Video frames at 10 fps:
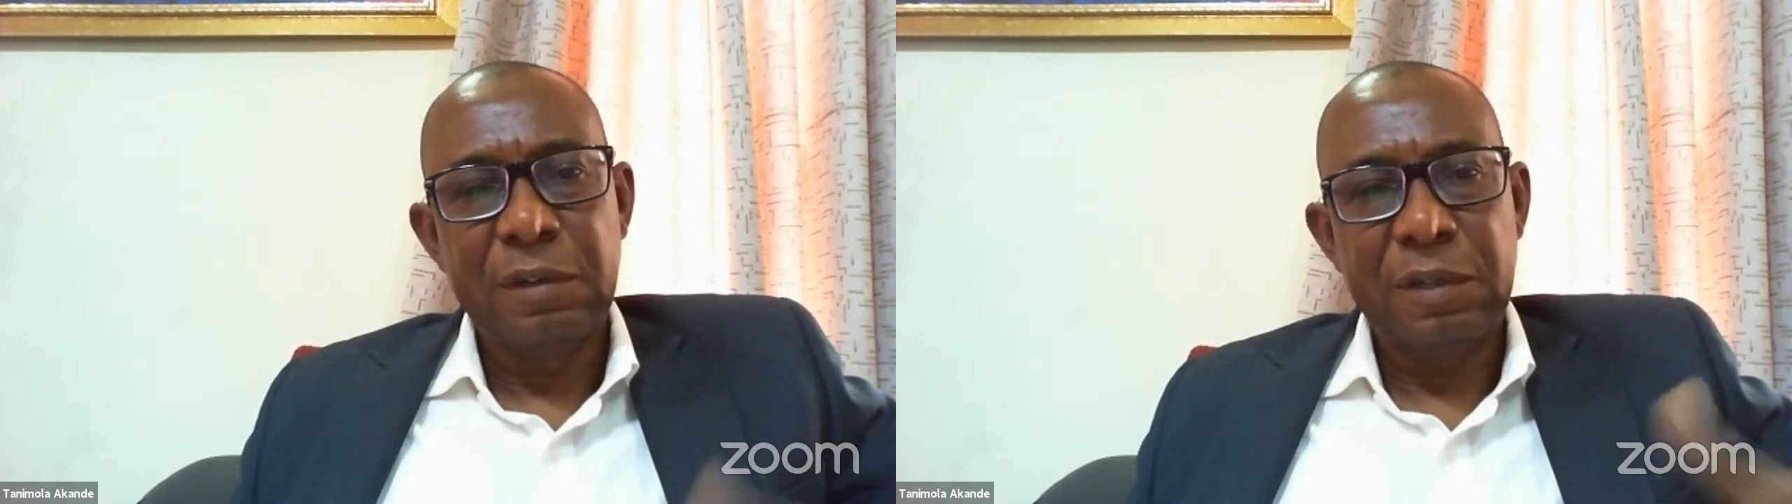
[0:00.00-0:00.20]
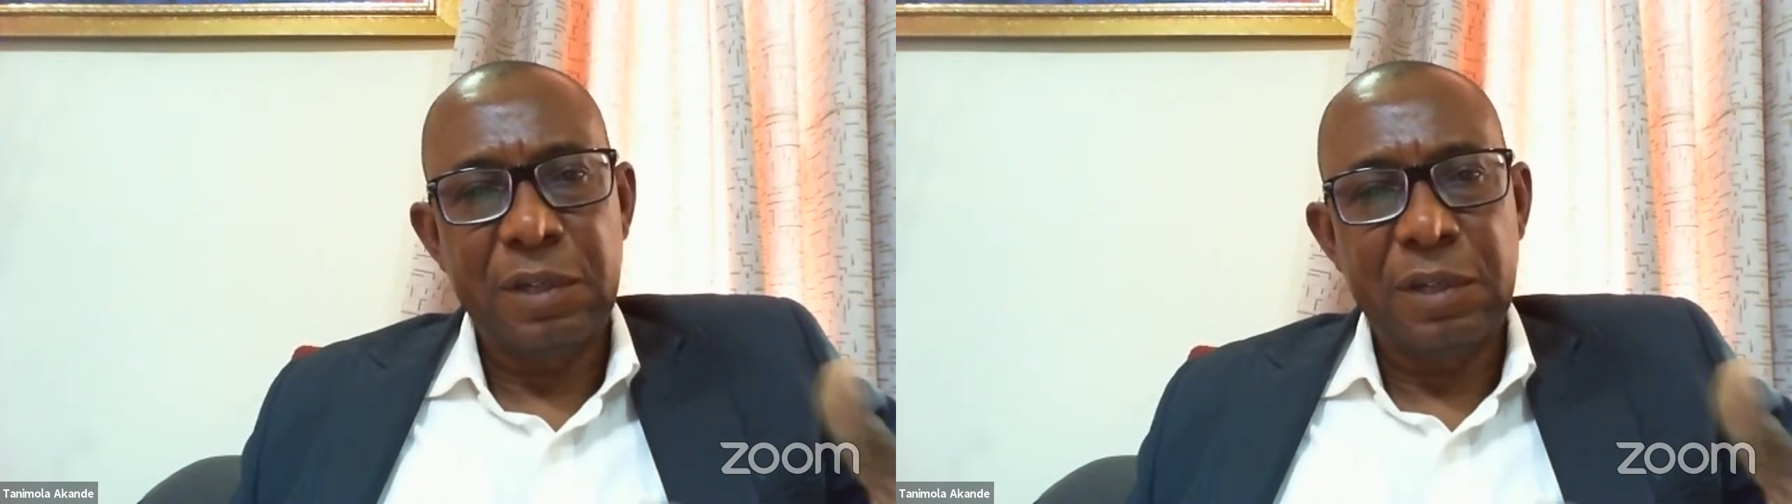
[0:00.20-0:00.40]

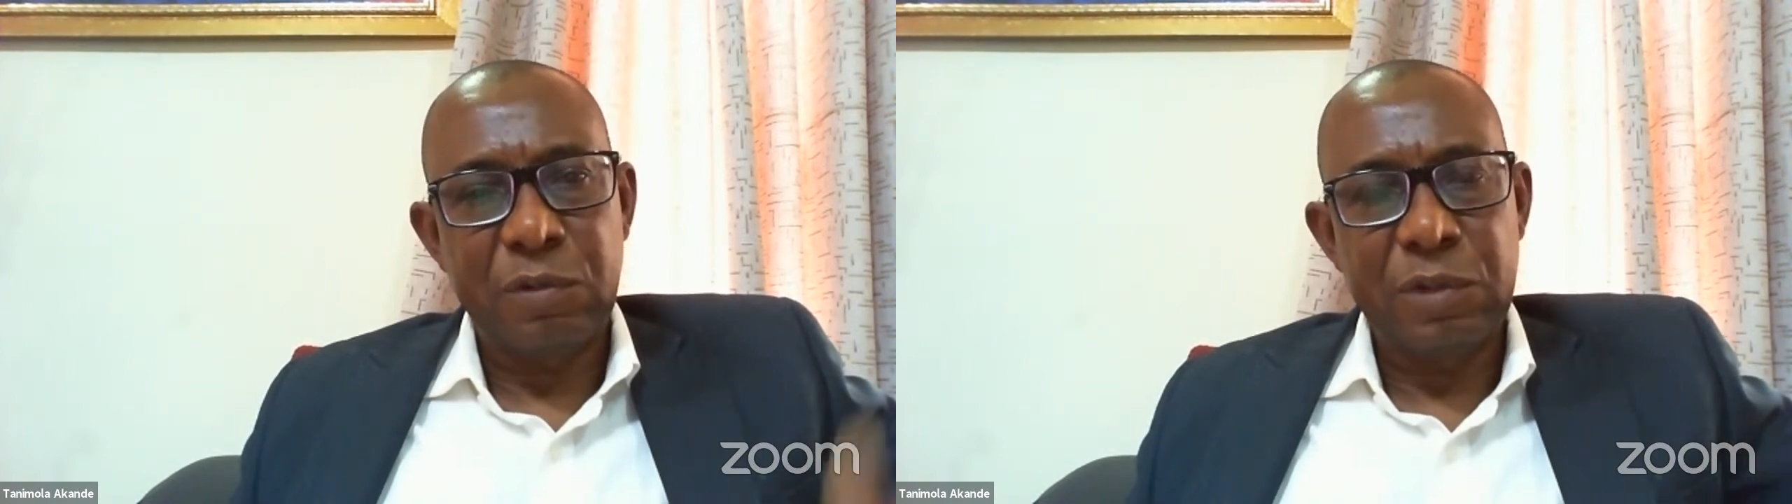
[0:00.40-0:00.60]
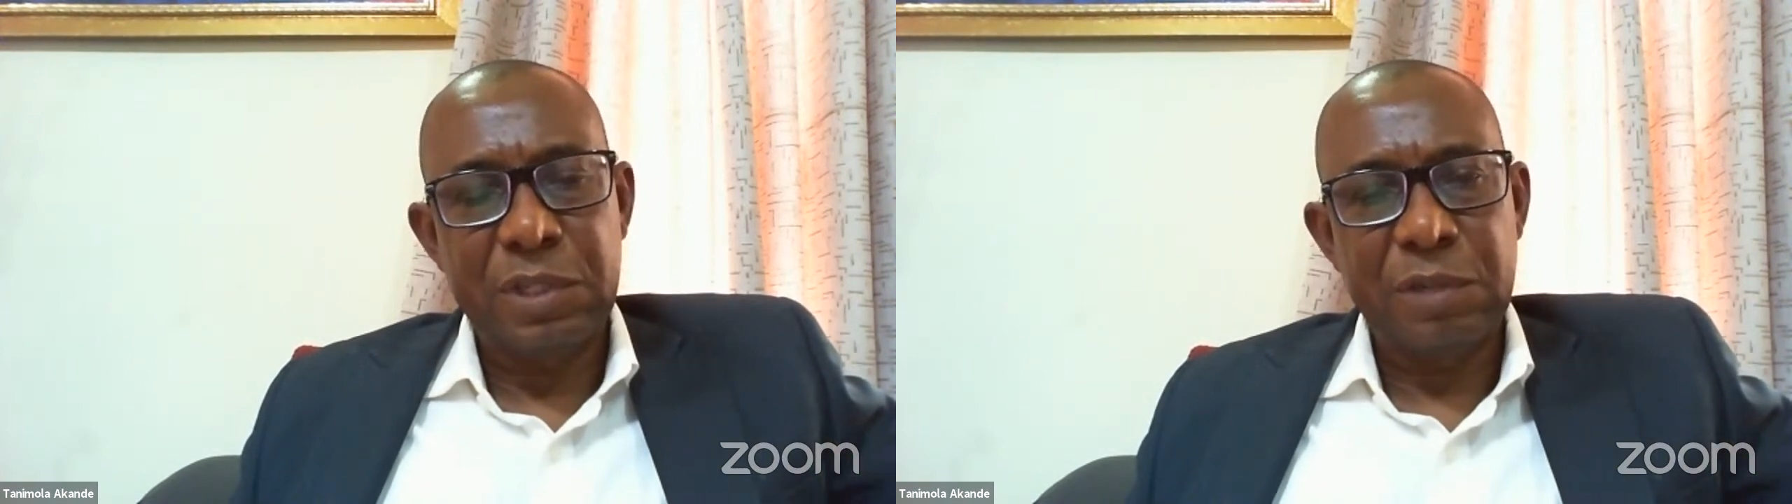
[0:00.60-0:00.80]

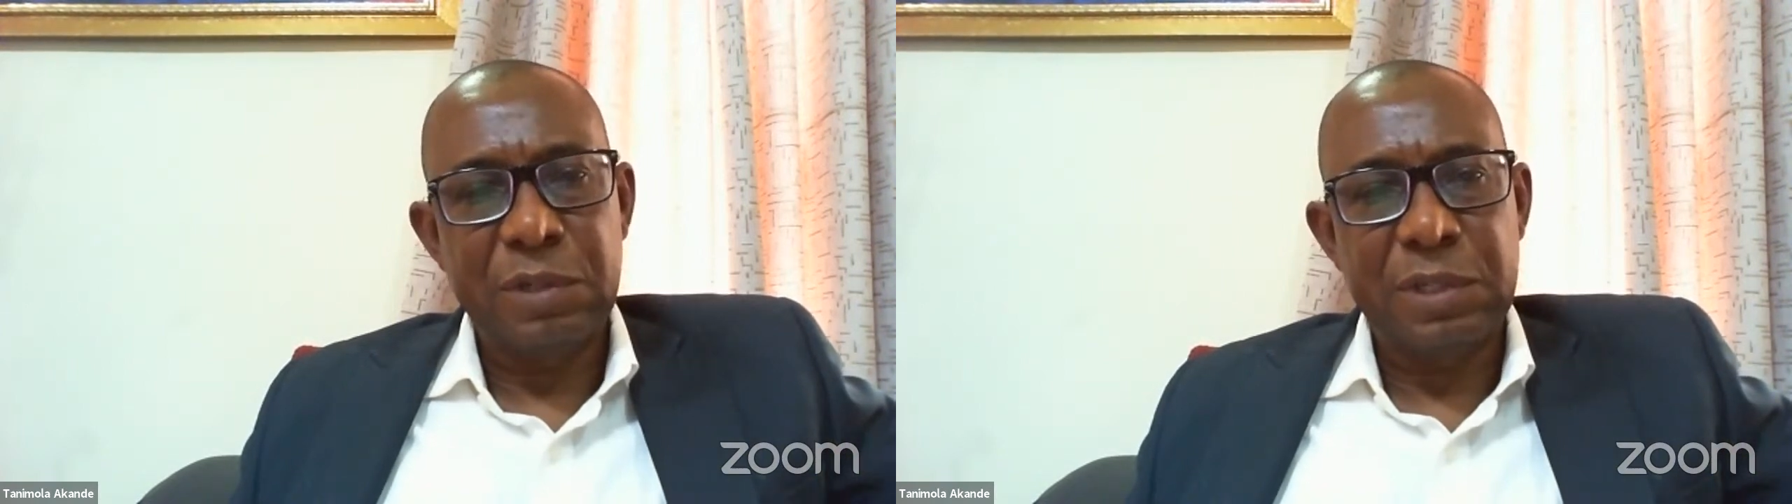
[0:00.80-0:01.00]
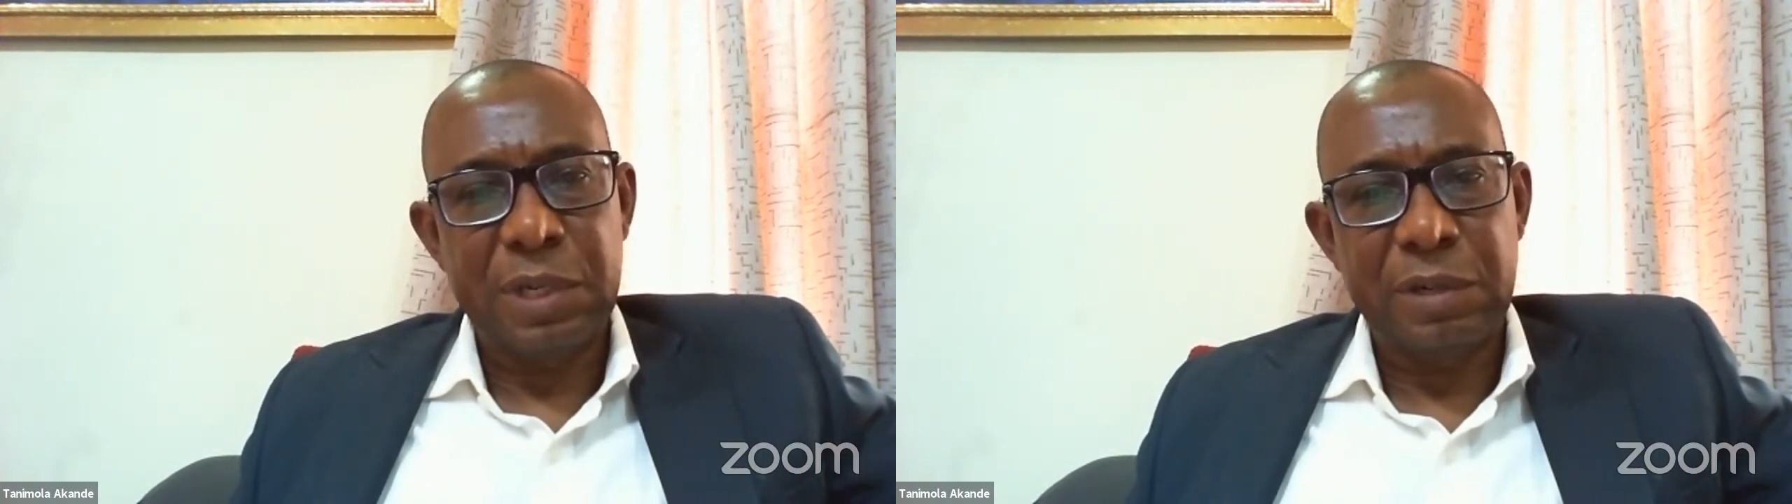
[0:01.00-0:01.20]
inequity
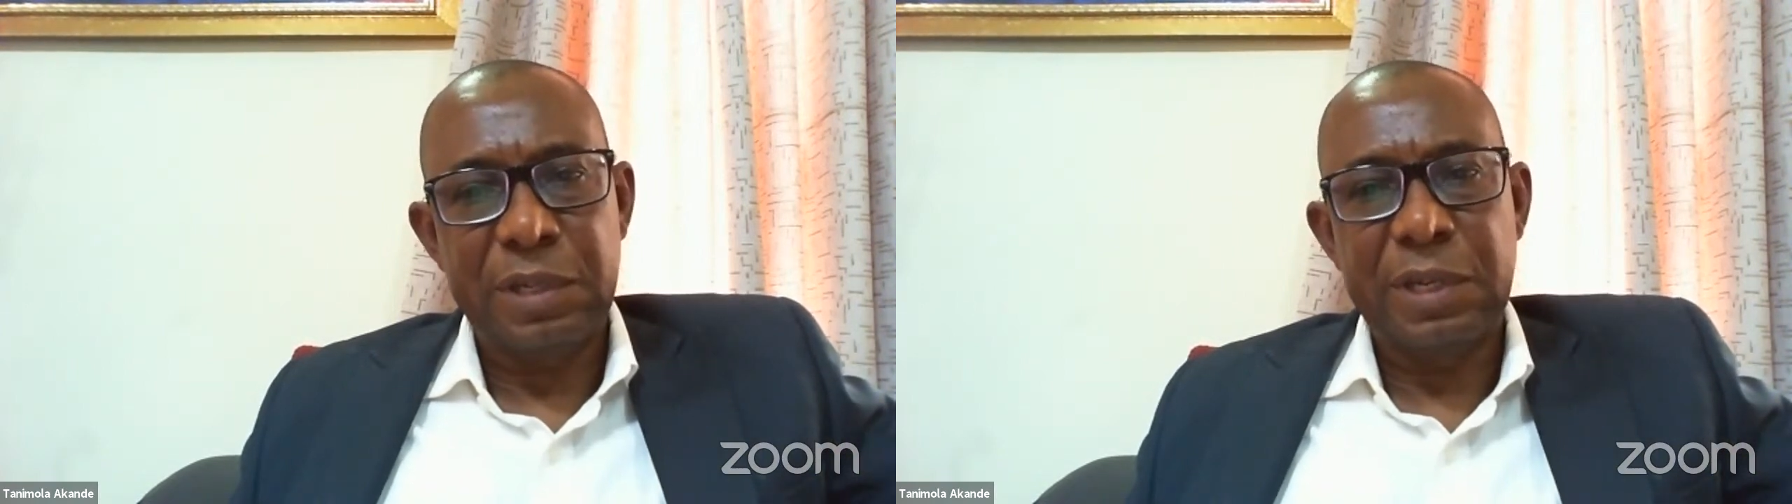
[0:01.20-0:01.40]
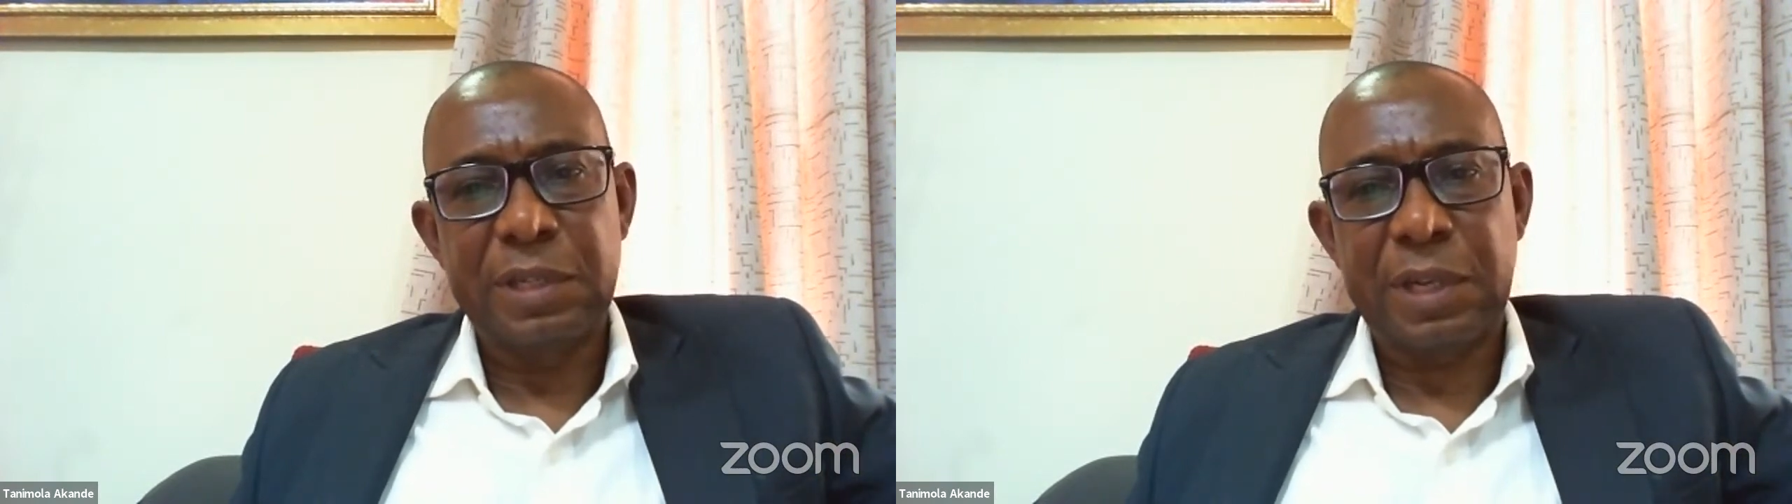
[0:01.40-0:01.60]
with
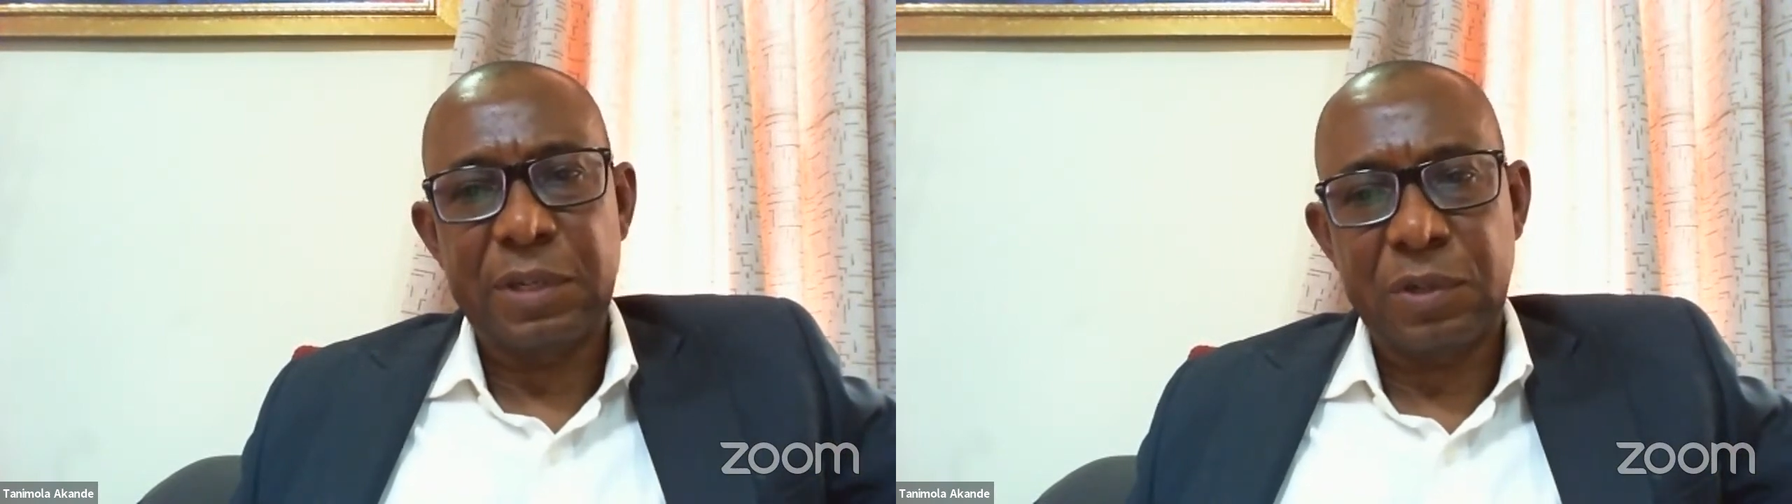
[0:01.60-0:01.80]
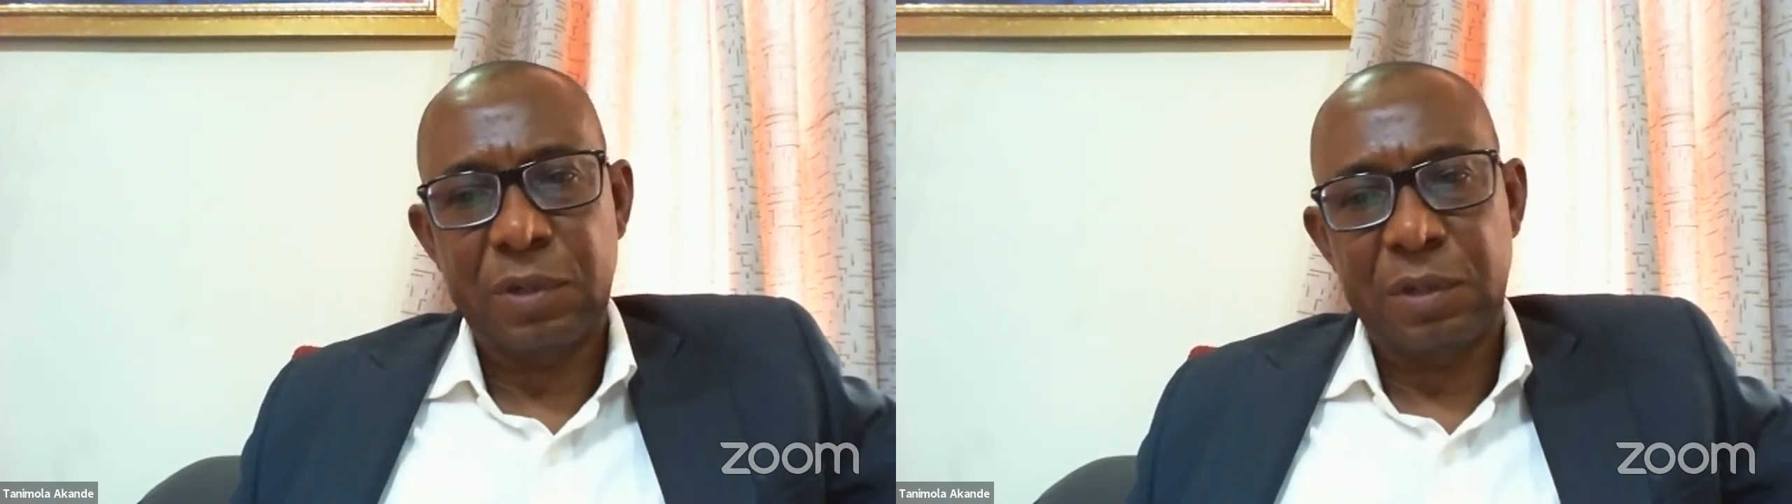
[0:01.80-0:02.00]
reagents and
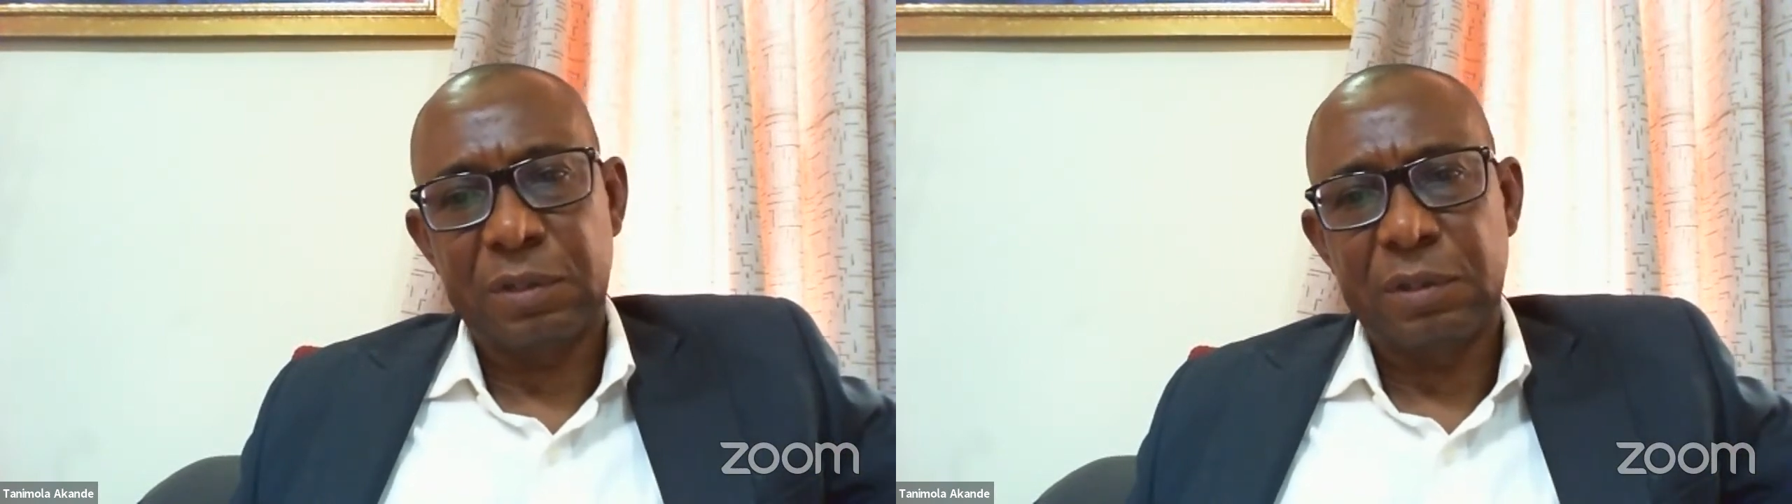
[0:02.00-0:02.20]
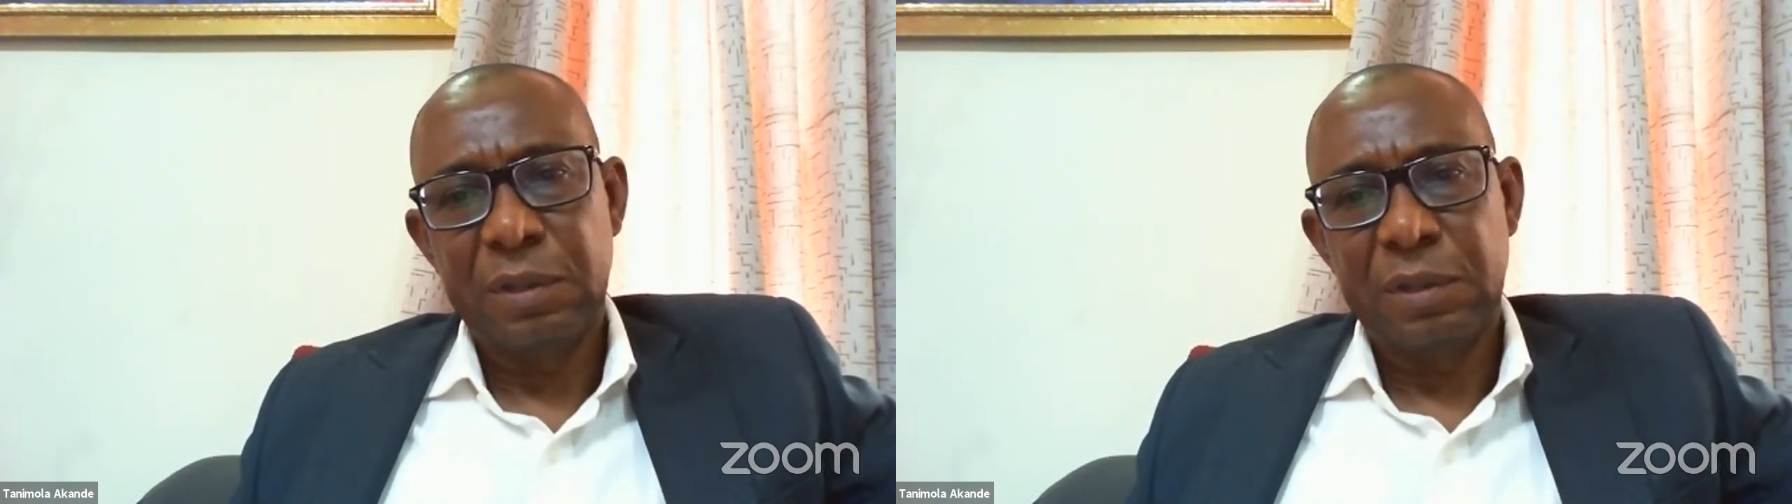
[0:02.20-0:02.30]
so on.